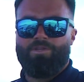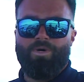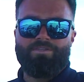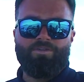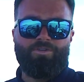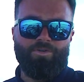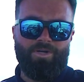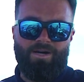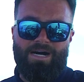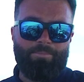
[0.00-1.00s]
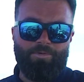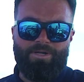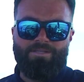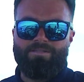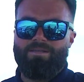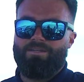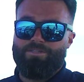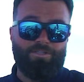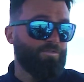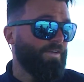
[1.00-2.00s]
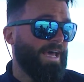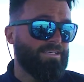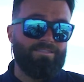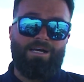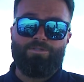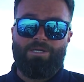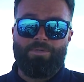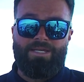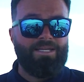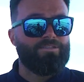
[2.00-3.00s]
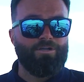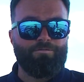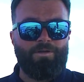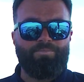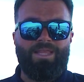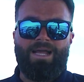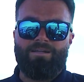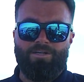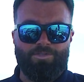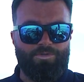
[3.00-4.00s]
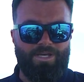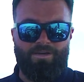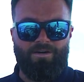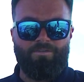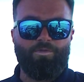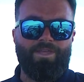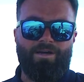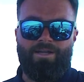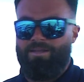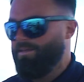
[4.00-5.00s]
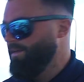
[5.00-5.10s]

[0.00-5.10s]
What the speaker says: the way Centurion operates, just as fast as I was able to get surfing, I can also take off without any